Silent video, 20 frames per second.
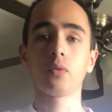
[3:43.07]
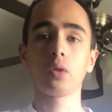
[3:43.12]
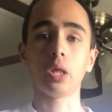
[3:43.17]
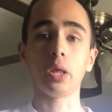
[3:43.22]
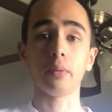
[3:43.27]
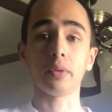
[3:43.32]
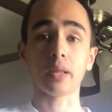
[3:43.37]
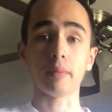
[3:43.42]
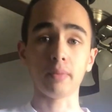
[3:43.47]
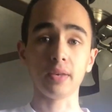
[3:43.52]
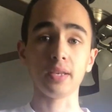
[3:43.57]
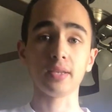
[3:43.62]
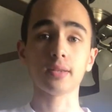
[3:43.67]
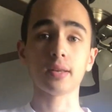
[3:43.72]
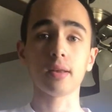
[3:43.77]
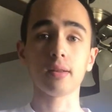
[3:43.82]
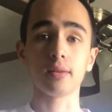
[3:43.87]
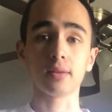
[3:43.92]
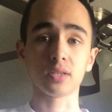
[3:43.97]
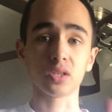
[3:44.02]
And with that being
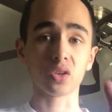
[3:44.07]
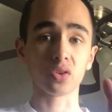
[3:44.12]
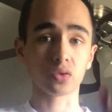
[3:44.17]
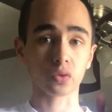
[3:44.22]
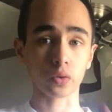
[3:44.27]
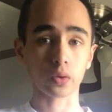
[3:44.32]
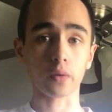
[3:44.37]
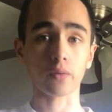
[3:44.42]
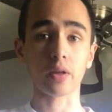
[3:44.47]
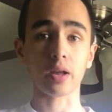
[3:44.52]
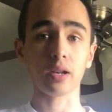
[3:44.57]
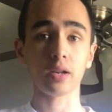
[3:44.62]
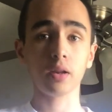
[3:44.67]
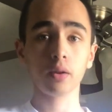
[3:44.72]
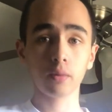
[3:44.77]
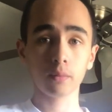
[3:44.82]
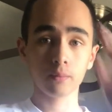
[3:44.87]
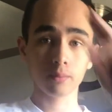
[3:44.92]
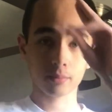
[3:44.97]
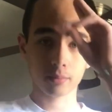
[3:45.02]
said, this is Gosei
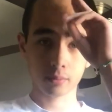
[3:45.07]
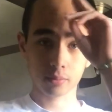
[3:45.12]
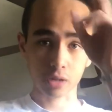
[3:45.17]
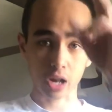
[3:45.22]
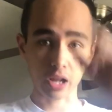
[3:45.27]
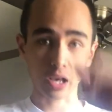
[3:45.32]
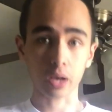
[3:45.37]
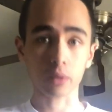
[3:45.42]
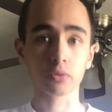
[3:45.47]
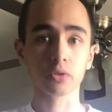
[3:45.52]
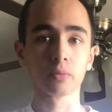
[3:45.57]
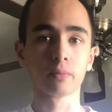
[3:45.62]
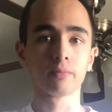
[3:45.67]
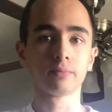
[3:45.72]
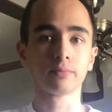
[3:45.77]
90, signing out.